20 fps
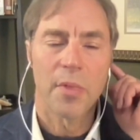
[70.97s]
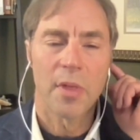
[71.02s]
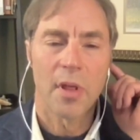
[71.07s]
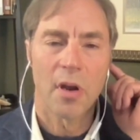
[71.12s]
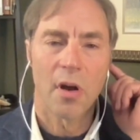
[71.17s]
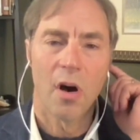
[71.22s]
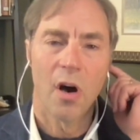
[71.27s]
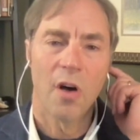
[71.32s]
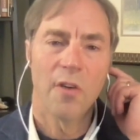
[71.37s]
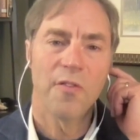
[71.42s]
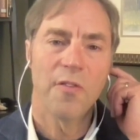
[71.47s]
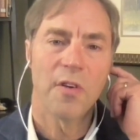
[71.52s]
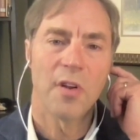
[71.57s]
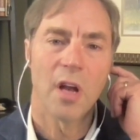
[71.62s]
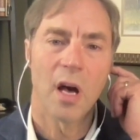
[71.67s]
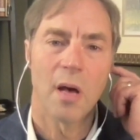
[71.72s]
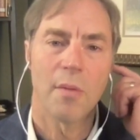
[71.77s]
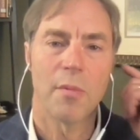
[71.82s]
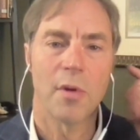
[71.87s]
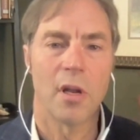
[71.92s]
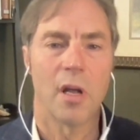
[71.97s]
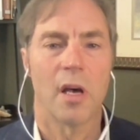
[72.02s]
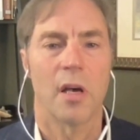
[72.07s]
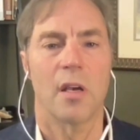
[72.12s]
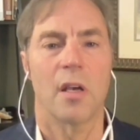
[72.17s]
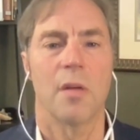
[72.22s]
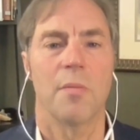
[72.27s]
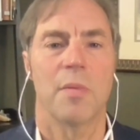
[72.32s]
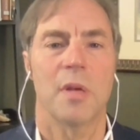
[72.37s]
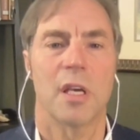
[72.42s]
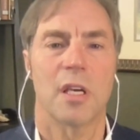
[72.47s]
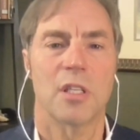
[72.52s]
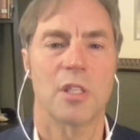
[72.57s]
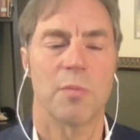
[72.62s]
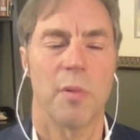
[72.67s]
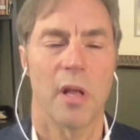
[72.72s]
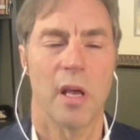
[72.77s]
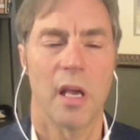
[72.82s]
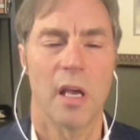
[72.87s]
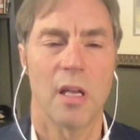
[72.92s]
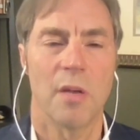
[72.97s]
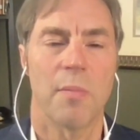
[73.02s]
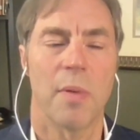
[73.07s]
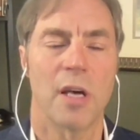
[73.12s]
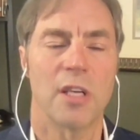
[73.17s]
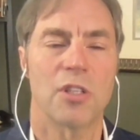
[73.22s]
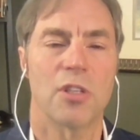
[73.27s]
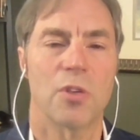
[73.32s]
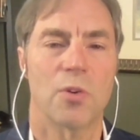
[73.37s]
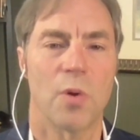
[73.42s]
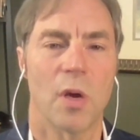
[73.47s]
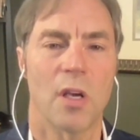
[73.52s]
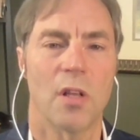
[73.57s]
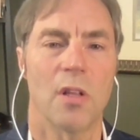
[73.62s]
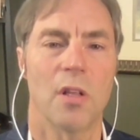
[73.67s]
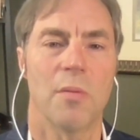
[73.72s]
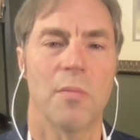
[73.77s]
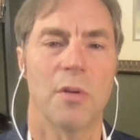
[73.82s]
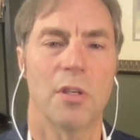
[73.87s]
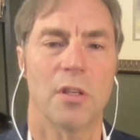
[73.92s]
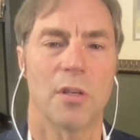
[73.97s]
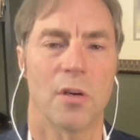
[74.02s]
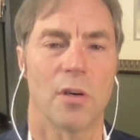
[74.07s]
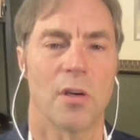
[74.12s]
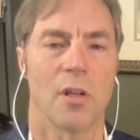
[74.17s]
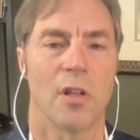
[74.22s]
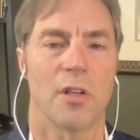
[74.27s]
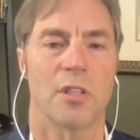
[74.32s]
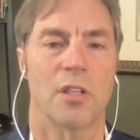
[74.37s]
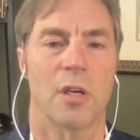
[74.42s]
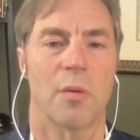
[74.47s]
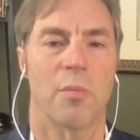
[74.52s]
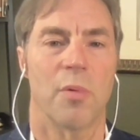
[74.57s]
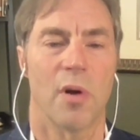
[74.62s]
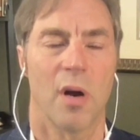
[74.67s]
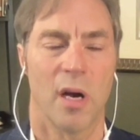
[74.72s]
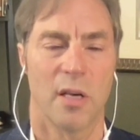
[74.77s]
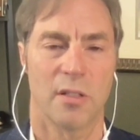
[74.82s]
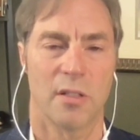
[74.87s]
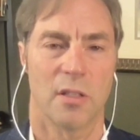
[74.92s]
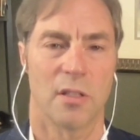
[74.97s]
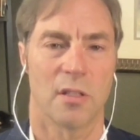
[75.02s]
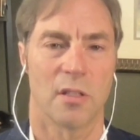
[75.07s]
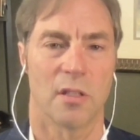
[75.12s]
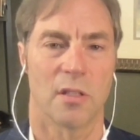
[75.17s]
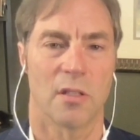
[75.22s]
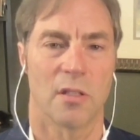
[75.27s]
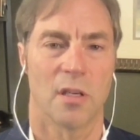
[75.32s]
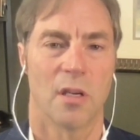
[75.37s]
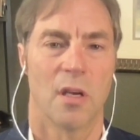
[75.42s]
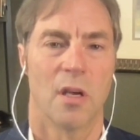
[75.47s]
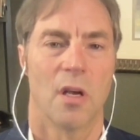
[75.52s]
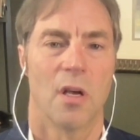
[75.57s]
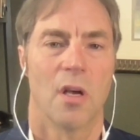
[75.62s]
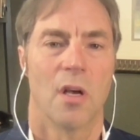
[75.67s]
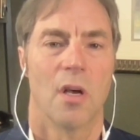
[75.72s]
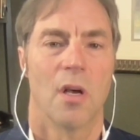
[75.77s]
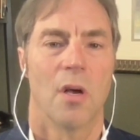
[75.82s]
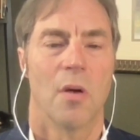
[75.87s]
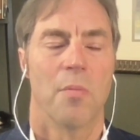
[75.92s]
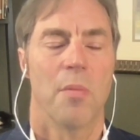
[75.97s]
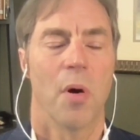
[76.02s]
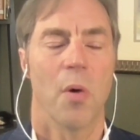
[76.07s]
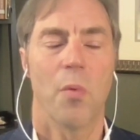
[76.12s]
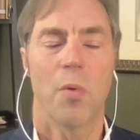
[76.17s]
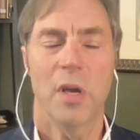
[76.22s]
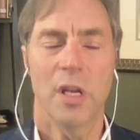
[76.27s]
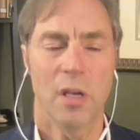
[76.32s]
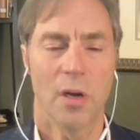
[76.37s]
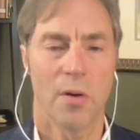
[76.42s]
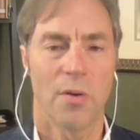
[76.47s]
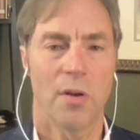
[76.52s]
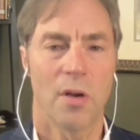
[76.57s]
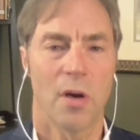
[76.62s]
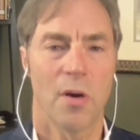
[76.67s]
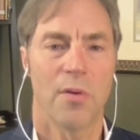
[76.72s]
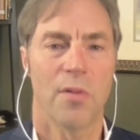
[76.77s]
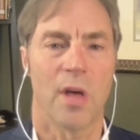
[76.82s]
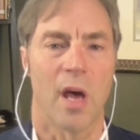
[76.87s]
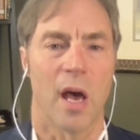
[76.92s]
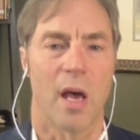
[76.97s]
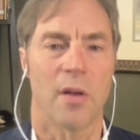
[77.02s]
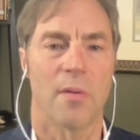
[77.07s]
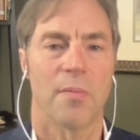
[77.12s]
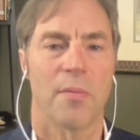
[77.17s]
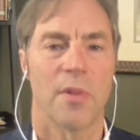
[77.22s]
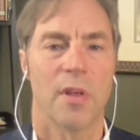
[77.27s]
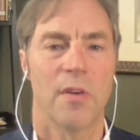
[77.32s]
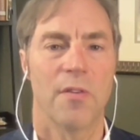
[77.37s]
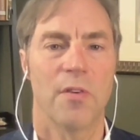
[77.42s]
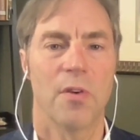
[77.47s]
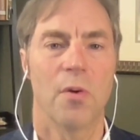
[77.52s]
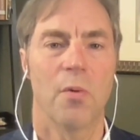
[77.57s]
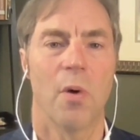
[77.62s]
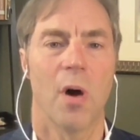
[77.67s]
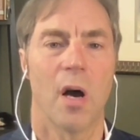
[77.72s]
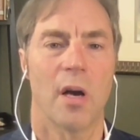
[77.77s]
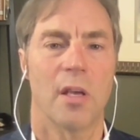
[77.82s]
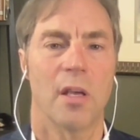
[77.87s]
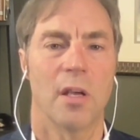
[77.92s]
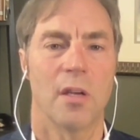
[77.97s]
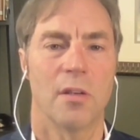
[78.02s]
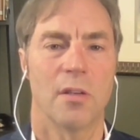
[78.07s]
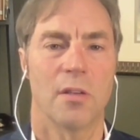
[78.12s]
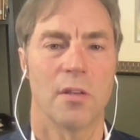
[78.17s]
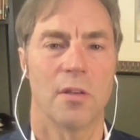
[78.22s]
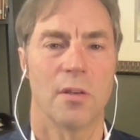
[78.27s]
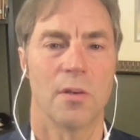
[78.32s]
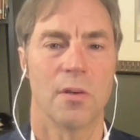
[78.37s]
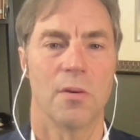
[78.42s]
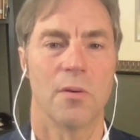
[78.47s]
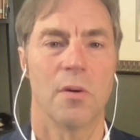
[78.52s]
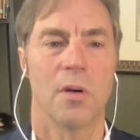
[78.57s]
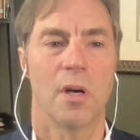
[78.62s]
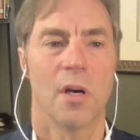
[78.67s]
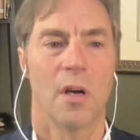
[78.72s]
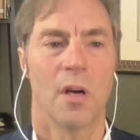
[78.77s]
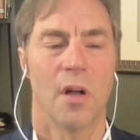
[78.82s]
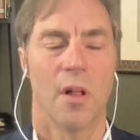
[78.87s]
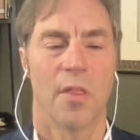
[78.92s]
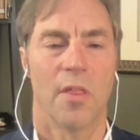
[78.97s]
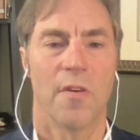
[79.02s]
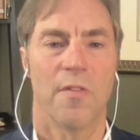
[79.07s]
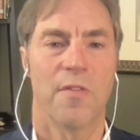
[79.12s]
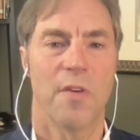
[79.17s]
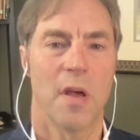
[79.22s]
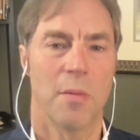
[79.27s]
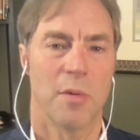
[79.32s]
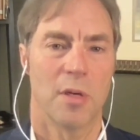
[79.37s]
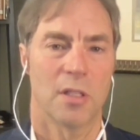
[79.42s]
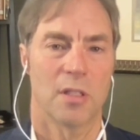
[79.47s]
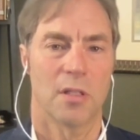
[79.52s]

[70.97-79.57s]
phenomena can be explained by strictly materialistic processes. But we don't know that. If you walk into the famous